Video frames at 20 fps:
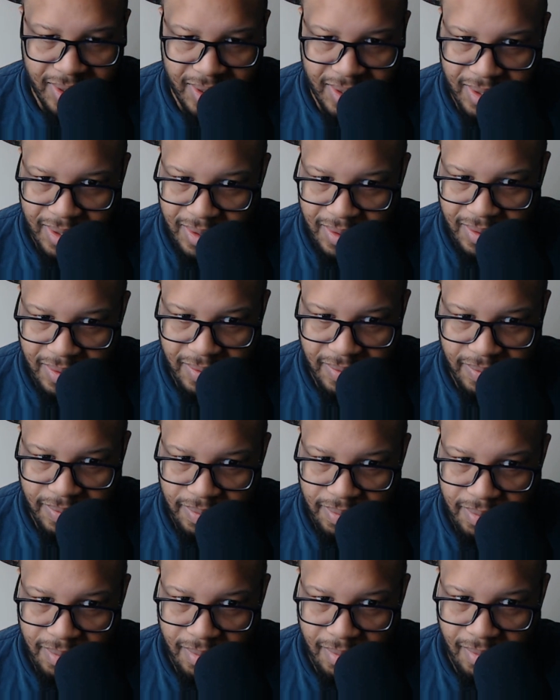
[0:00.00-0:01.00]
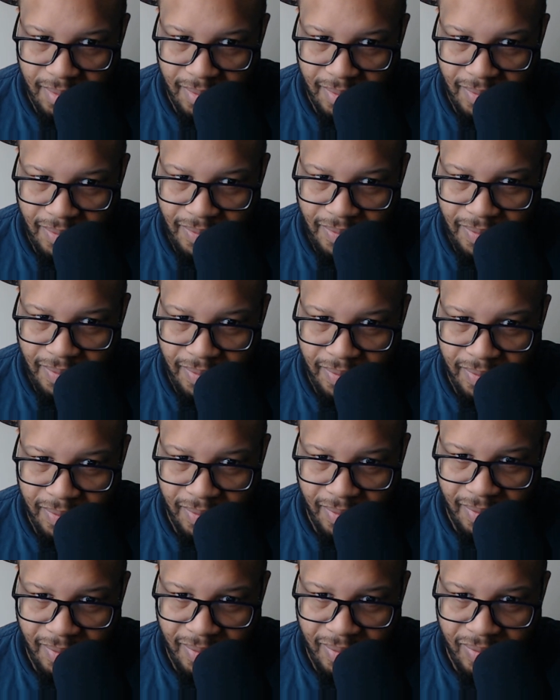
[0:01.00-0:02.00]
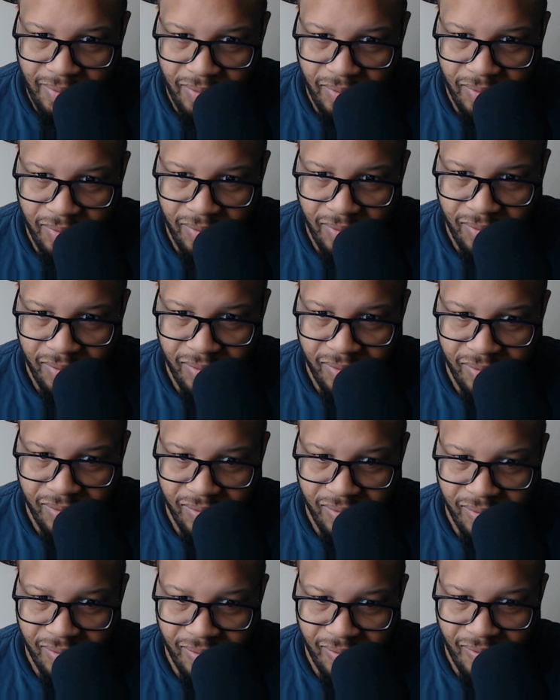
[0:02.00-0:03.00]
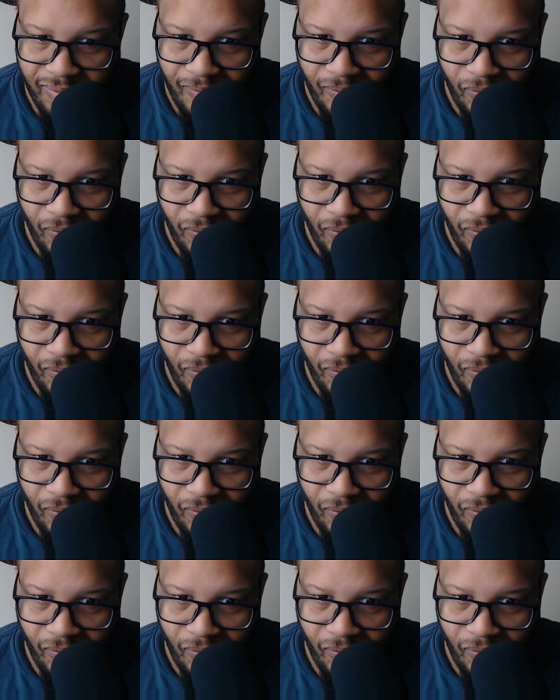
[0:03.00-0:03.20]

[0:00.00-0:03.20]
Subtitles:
Nothing is said.